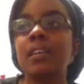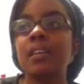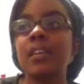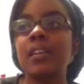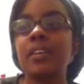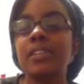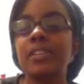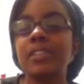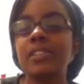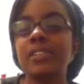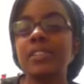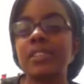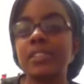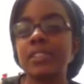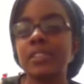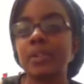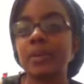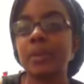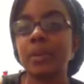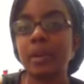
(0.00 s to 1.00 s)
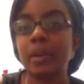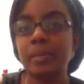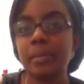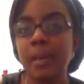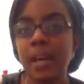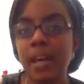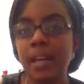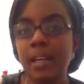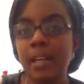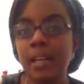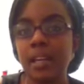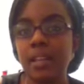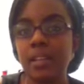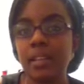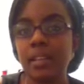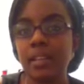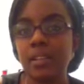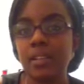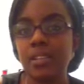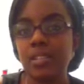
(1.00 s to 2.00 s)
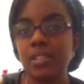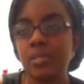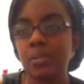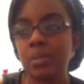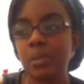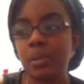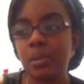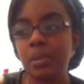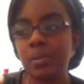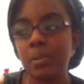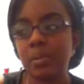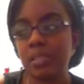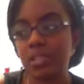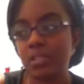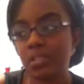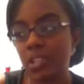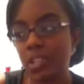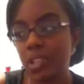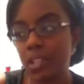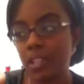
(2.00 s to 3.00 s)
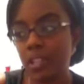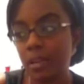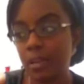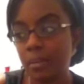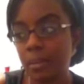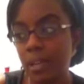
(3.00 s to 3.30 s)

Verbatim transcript: here is this great man, and they just really mistreated him.